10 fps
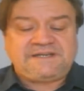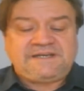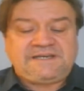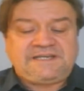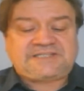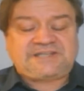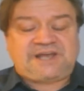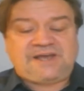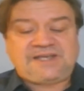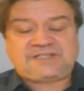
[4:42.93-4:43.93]
he
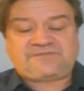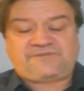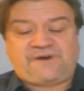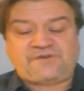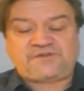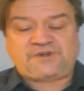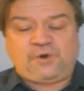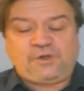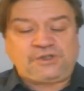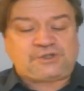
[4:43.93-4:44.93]
saw his father's
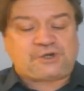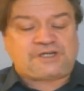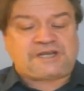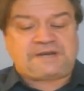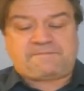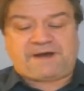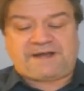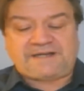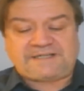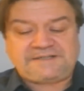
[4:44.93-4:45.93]
old cooking
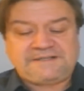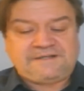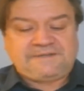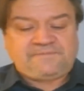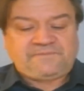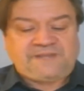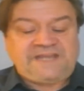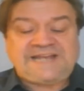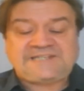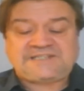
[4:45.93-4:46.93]
pot. It
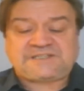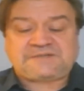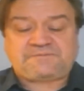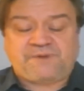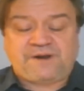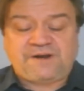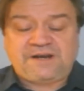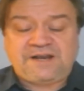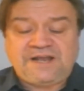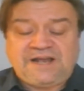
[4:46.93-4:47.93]
had
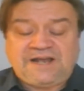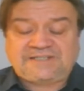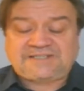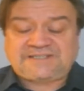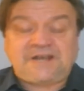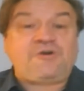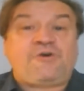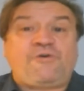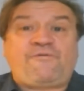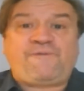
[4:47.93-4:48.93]
sprung a
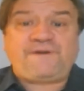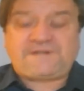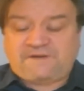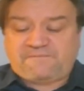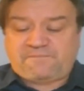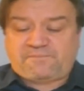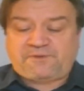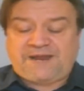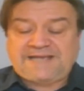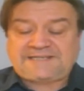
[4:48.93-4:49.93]
single foot of
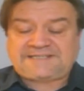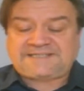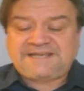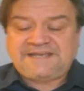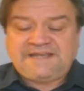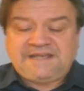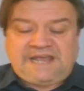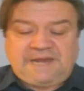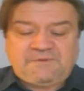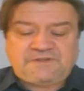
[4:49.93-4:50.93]
brass,
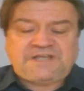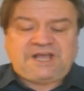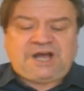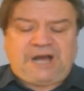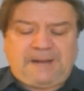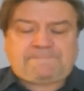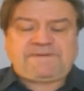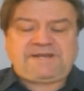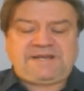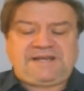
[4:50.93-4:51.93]
and was
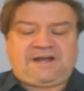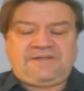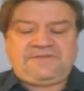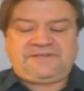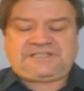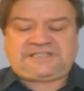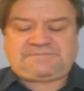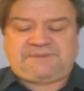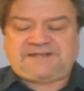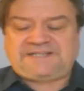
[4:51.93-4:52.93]
hopping on the
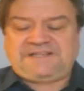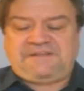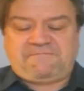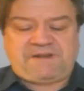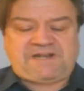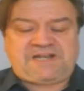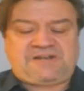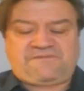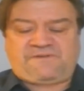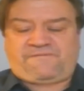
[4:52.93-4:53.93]
spot in the middle
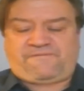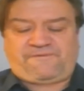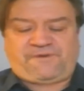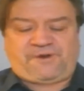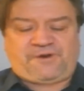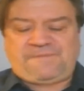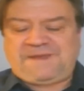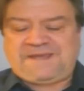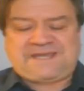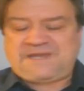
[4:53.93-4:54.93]
of the floor,
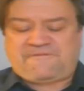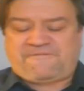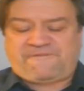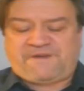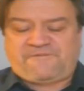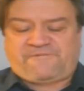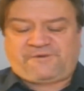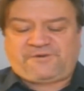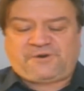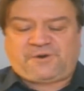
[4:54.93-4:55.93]
making a
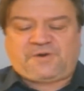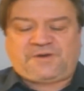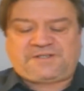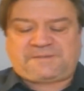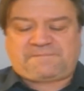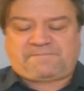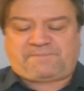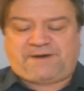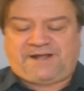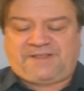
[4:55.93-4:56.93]
fearful noise
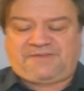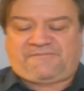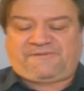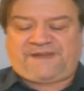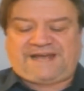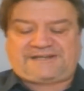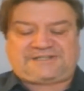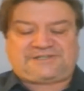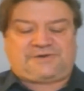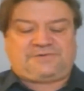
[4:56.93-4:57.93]
upon the
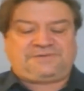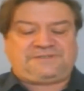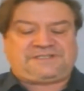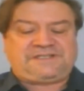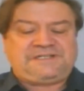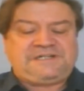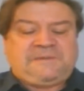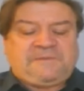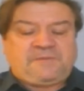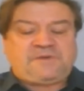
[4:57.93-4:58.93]
flagstones.
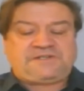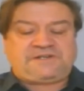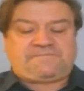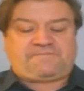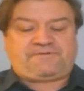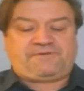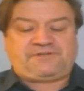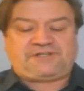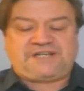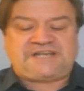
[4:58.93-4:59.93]
The wizard
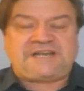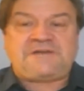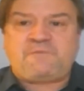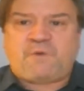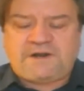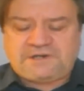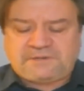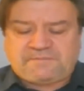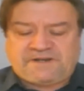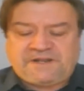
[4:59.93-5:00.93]
approached it in
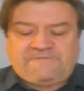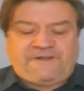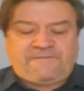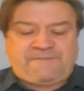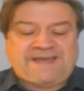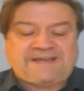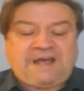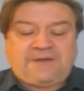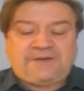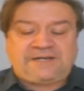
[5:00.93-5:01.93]
wonder, but fell back
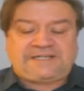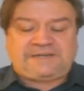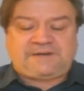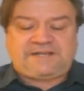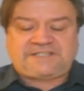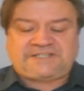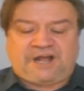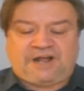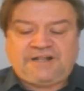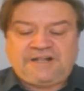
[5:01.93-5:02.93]
hurriedly when he
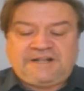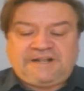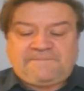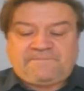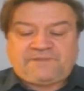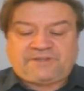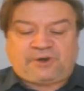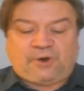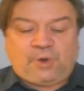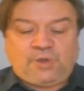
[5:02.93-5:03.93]
saw that the
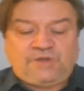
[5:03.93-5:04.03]
whole